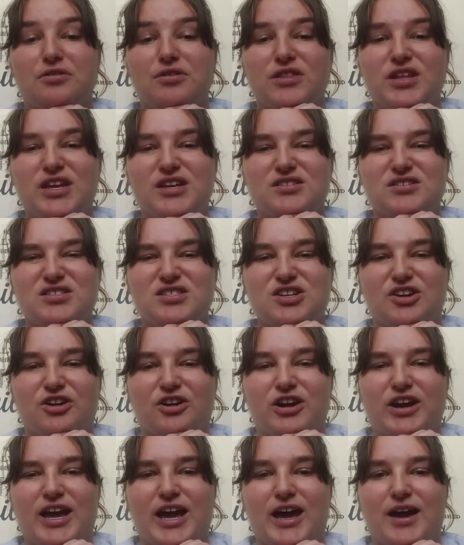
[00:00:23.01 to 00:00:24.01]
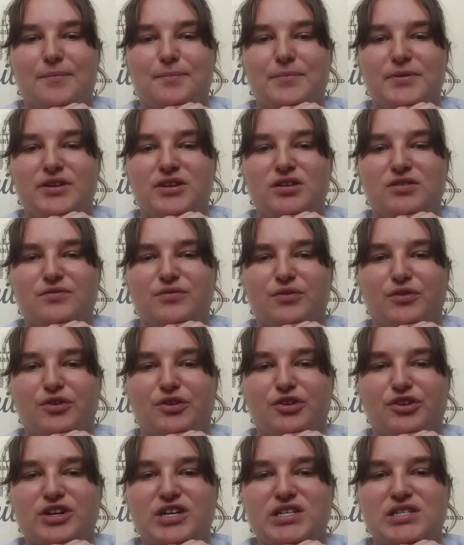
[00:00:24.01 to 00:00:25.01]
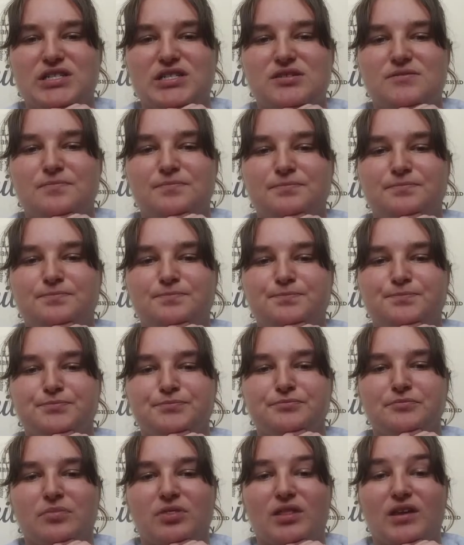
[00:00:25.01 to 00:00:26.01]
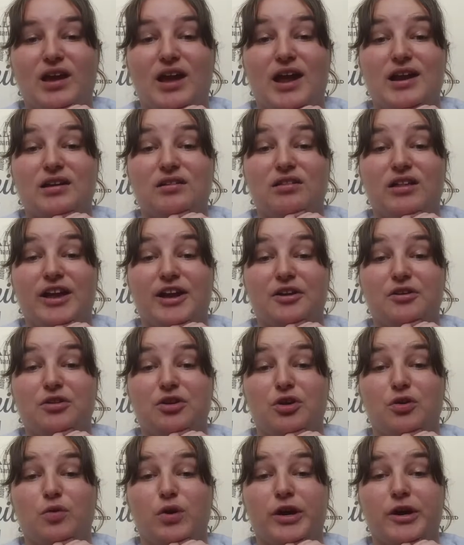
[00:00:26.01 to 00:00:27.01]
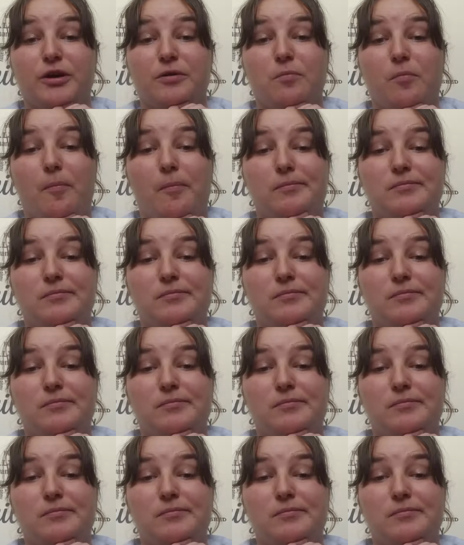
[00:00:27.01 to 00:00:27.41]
things start happening for a reason out of like nowhere.